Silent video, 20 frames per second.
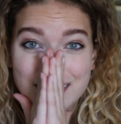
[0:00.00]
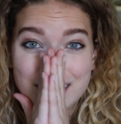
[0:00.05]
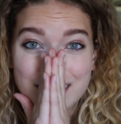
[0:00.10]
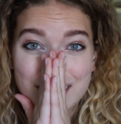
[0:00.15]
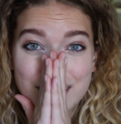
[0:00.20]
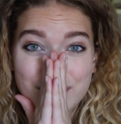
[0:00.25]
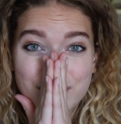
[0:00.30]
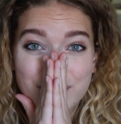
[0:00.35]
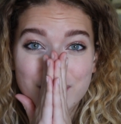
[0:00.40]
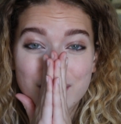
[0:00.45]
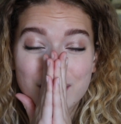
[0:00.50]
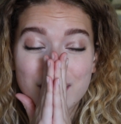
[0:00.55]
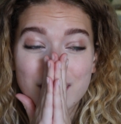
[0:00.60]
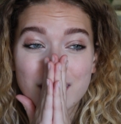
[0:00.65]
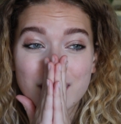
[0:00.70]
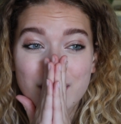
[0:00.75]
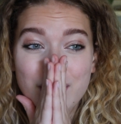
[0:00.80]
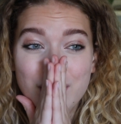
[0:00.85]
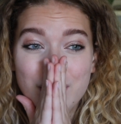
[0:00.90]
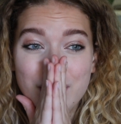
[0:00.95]
if
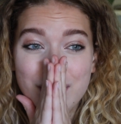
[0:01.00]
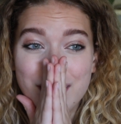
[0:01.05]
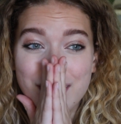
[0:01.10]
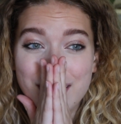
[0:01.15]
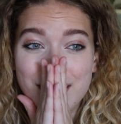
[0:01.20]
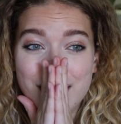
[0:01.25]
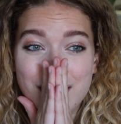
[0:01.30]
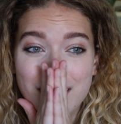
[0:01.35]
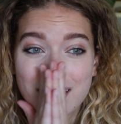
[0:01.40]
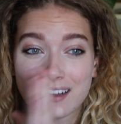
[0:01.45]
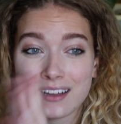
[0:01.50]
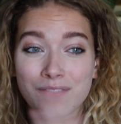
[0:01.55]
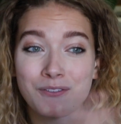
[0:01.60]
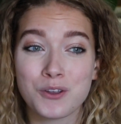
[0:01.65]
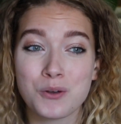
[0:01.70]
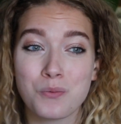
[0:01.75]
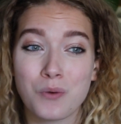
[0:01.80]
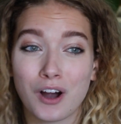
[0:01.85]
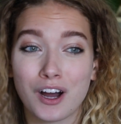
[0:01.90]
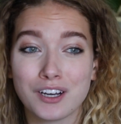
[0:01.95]

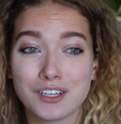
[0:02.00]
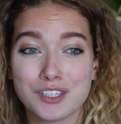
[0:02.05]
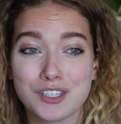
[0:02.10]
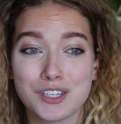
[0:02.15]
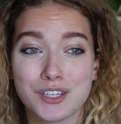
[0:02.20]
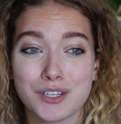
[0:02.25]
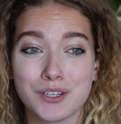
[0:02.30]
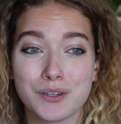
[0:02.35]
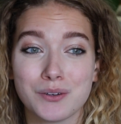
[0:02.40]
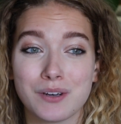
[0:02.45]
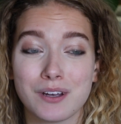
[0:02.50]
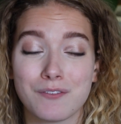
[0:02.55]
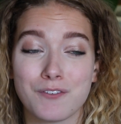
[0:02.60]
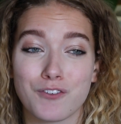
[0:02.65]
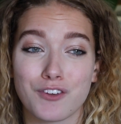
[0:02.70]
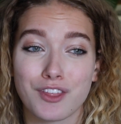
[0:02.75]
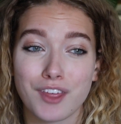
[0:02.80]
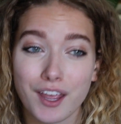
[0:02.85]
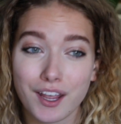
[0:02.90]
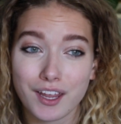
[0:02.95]
you want to, if
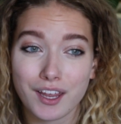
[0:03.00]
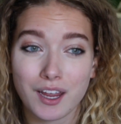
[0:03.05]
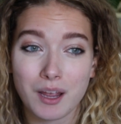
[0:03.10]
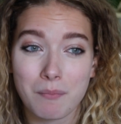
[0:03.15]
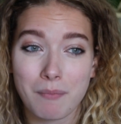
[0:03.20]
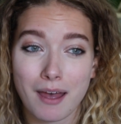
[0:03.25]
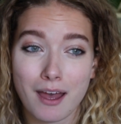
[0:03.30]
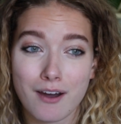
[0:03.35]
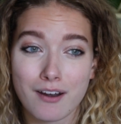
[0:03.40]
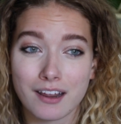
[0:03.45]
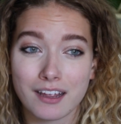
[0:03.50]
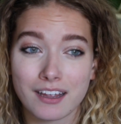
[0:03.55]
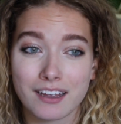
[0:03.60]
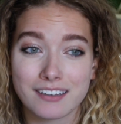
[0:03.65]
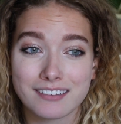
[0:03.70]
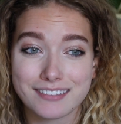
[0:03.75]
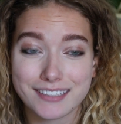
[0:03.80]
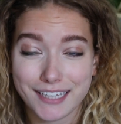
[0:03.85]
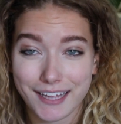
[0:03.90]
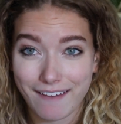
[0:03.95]
you're thinking about
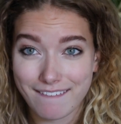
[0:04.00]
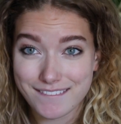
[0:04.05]
it,